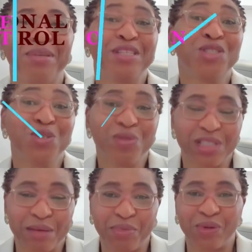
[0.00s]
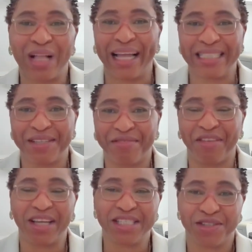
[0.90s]
be suitable and
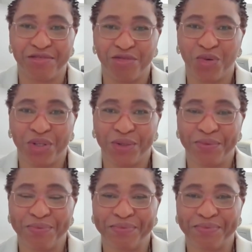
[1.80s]
effective for you.